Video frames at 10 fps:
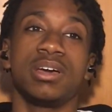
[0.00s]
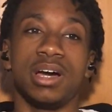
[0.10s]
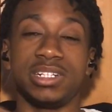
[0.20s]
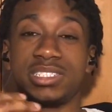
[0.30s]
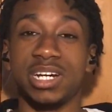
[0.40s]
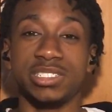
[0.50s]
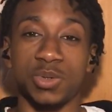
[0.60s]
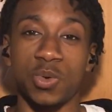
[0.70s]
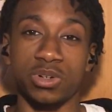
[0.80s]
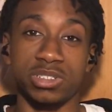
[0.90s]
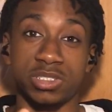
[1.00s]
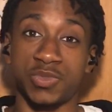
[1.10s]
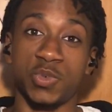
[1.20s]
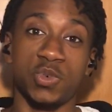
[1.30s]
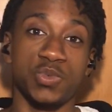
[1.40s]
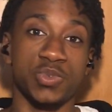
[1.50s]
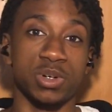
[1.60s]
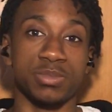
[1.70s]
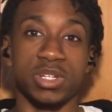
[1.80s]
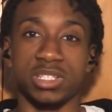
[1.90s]
I decided to order this food
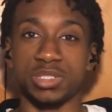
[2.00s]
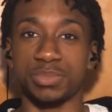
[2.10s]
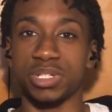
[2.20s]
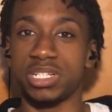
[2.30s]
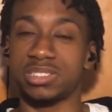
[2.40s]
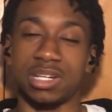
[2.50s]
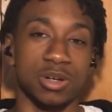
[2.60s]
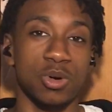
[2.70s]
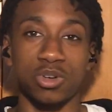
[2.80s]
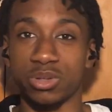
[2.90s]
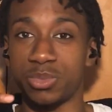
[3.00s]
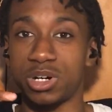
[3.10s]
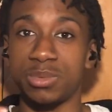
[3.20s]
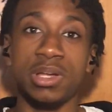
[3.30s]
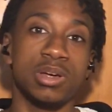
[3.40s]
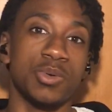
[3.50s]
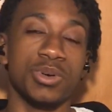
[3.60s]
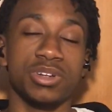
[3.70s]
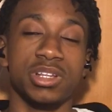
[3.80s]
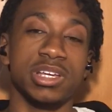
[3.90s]
from this place. I called them up,
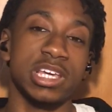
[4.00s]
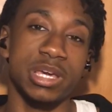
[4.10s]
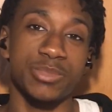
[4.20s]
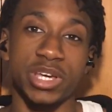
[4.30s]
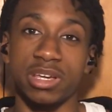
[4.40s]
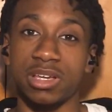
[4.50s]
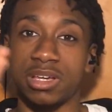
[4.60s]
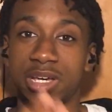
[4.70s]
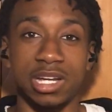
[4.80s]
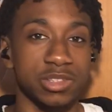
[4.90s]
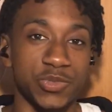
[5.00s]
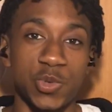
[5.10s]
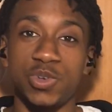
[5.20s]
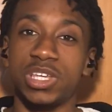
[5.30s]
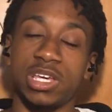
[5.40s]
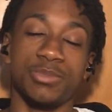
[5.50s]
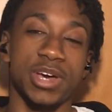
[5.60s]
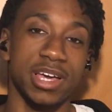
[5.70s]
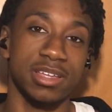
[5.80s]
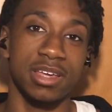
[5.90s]
ordered it, came in, got the food, came
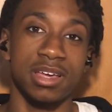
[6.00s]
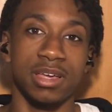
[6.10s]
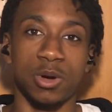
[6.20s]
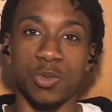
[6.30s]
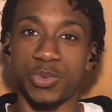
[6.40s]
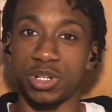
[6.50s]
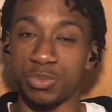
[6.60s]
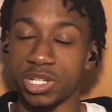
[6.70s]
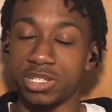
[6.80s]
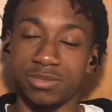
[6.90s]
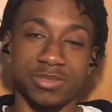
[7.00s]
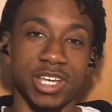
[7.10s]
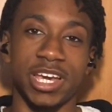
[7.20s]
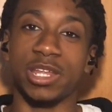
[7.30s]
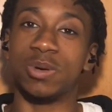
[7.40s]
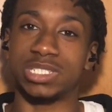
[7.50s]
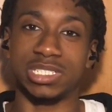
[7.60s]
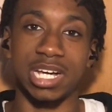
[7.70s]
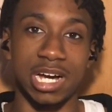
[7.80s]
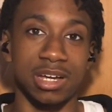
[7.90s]
back, opened the plate, and it was
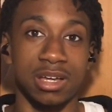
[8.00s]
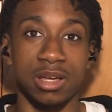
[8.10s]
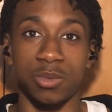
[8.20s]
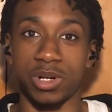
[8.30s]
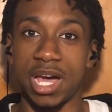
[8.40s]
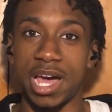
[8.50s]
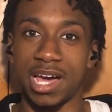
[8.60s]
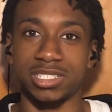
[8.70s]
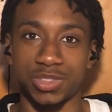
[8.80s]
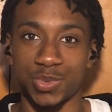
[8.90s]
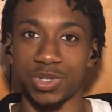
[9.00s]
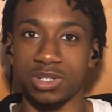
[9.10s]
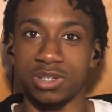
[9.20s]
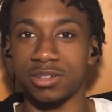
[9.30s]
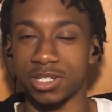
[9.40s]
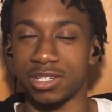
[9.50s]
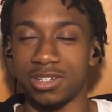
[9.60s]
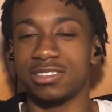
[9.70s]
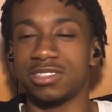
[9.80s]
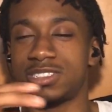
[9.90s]
not what I asked for. Okay,
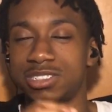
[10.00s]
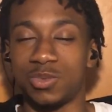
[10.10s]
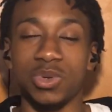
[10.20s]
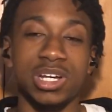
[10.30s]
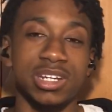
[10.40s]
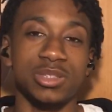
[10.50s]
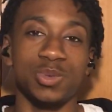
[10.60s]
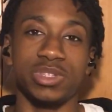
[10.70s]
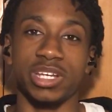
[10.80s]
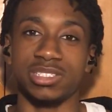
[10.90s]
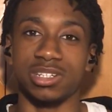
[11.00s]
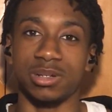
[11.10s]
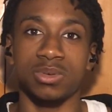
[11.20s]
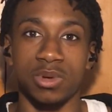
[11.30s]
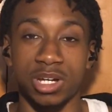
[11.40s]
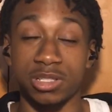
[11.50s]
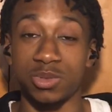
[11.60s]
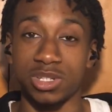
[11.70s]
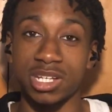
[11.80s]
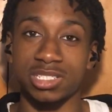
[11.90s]
let's see, what can I do next time? What I can do
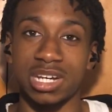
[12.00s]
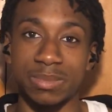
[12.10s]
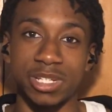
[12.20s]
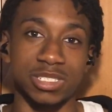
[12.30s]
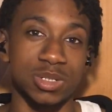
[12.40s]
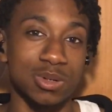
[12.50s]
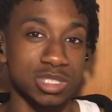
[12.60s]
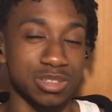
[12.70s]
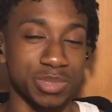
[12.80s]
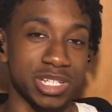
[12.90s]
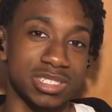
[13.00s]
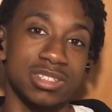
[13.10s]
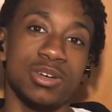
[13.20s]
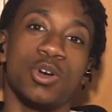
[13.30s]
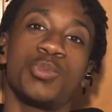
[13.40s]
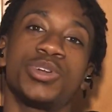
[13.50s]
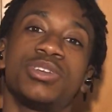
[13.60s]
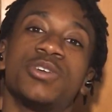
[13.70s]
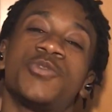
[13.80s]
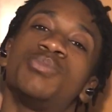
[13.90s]
next time is go to the place, open
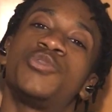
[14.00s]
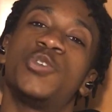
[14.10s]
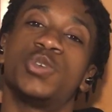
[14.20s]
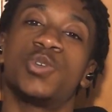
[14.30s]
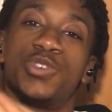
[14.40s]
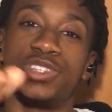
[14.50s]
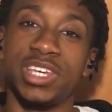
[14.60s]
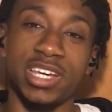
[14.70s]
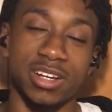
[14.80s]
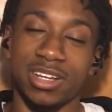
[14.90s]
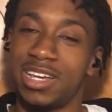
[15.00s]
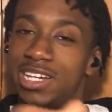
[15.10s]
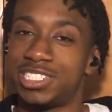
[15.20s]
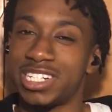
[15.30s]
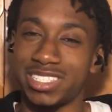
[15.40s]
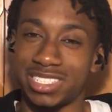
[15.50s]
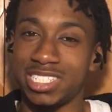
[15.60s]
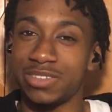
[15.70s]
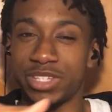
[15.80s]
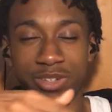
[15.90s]
the food over there, and check to see
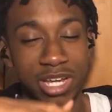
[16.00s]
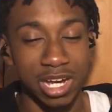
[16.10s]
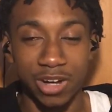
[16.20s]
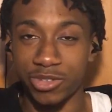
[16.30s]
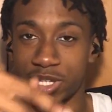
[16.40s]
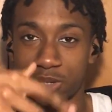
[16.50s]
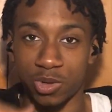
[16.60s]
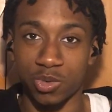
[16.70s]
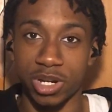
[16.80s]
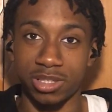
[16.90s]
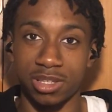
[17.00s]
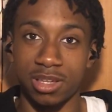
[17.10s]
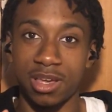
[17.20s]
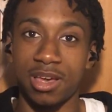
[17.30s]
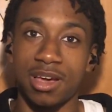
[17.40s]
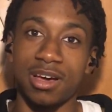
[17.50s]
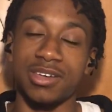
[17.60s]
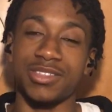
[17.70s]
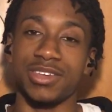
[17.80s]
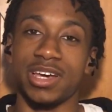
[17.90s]
if they got everything correct.
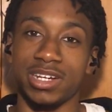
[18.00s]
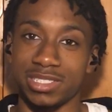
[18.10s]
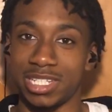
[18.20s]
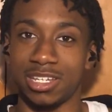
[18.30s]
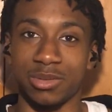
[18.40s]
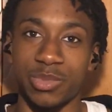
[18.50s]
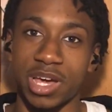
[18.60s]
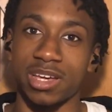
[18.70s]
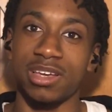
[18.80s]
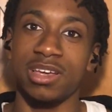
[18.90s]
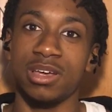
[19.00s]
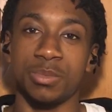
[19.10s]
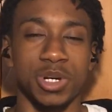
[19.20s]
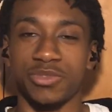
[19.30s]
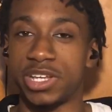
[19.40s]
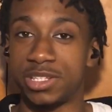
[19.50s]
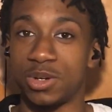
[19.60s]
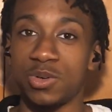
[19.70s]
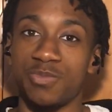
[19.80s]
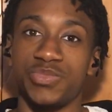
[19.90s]
Then take it back. But if they
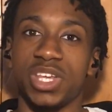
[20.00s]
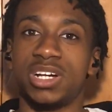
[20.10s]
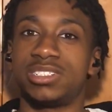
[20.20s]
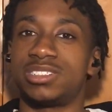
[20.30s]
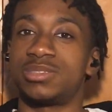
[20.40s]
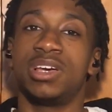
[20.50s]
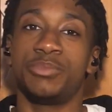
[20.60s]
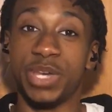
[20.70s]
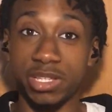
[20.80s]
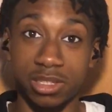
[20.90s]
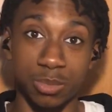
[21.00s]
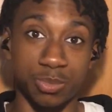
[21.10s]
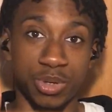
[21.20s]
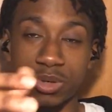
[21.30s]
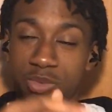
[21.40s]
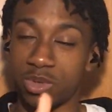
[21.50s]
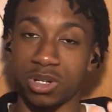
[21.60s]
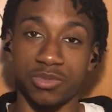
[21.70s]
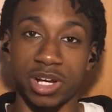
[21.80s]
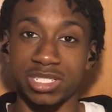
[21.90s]
don't, I could just make them put
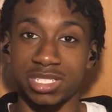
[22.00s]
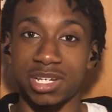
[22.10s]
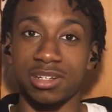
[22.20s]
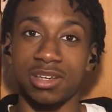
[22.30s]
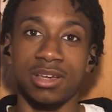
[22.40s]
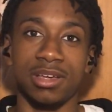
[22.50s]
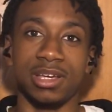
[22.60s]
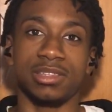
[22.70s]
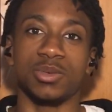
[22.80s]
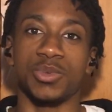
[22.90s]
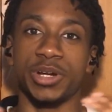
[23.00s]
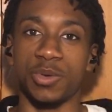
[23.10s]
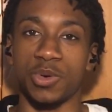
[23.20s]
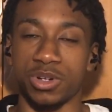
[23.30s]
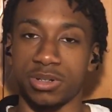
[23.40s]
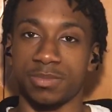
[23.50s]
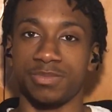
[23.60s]
whatever I said and get the right order.